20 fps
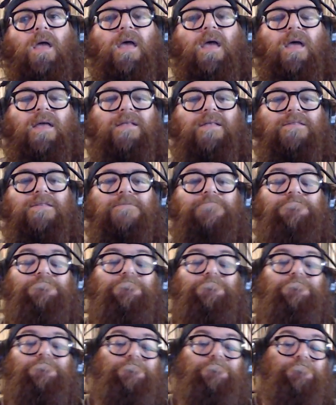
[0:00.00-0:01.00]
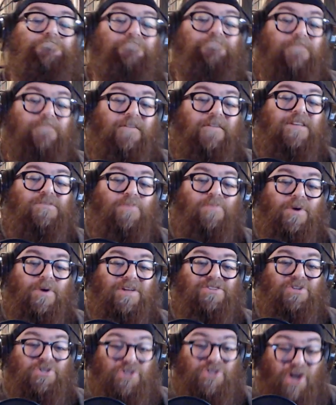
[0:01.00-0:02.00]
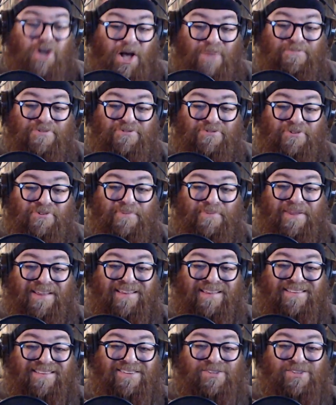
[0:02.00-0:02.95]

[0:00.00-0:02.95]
and Facebook is a job for me.